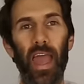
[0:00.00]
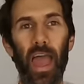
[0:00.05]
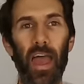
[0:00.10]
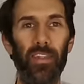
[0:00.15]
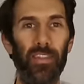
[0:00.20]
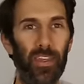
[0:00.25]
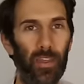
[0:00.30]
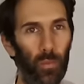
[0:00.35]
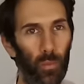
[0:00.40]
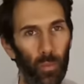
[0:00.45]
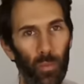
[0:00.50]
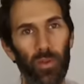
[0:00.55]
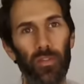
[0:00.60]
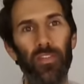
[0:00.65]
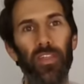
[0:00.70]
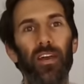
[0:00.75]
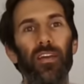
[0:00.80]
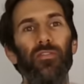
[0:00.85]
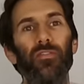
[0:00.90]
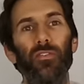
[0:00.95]
and then
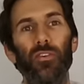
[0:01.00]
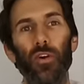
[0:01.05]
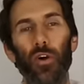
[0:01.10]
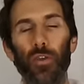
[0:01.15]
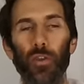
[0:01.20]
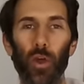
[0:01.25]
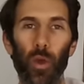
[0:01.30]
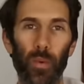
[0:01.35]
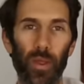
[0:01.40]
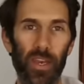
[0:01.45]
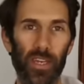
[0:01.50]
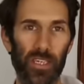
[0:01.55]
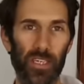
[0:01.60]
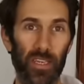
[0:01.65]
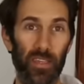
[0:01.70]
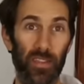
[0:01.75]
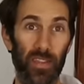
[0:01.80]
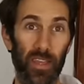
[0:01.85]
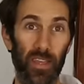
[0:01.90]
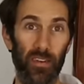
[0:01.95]
they've got no
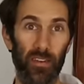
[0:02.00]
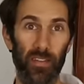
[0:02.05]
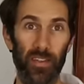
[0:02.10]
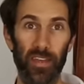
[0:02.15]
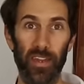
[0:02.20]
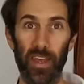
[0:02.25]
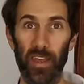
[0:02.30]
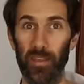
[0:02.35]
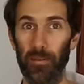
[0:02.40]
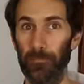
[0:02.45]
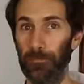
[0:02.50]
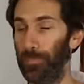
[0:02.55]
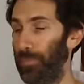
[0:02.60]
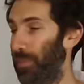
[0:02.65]
energy at the end of the day.